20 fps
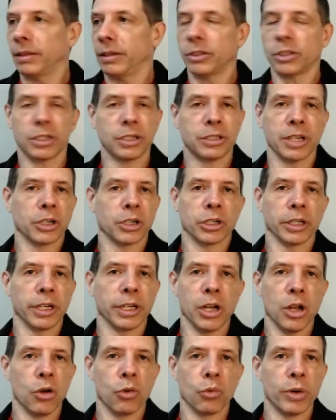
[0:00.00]
there's essentially
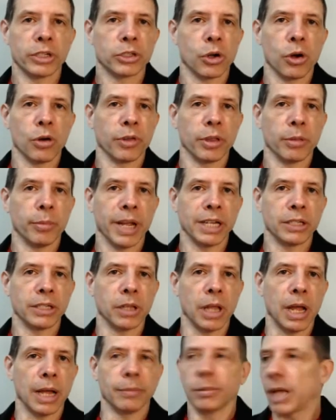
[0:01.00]
no risk over the
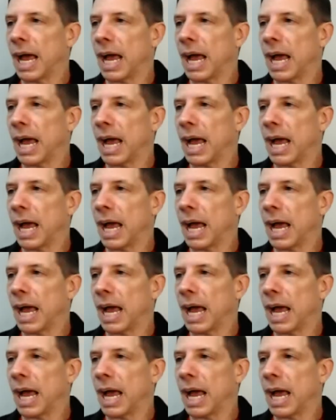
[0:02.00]
baseline.